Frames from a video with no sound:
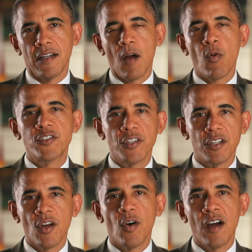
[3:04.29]
I want you
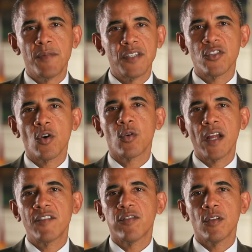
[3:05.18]
to know I've been so
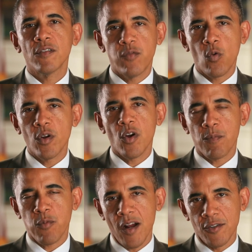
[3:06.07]
grateful for your
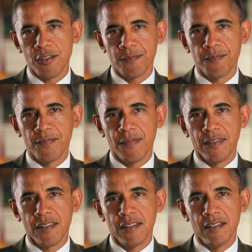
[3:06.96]
prayers,
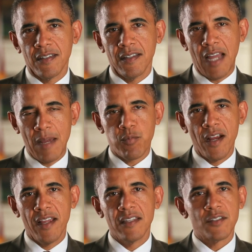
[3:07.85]
and I
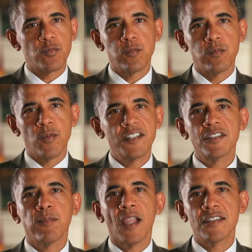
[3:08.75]
pray His
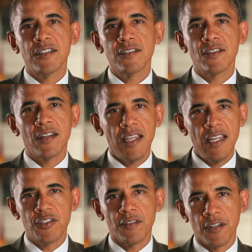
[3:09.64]
richest blessings on
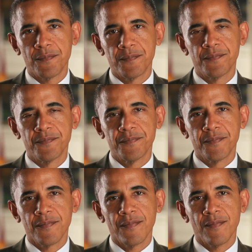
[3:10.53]
each of you.
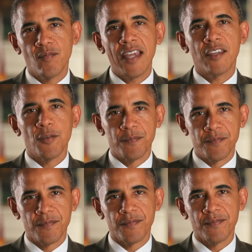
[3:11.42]
Thank you.
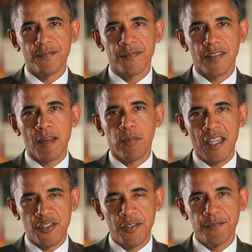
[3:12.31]
God
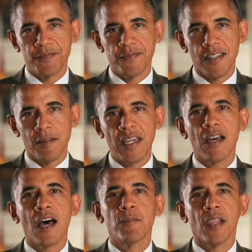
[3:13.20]
bless you, and may
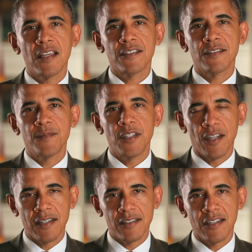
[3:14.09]
God bless the
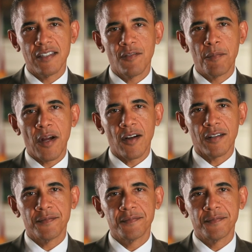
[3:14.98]
United States of America.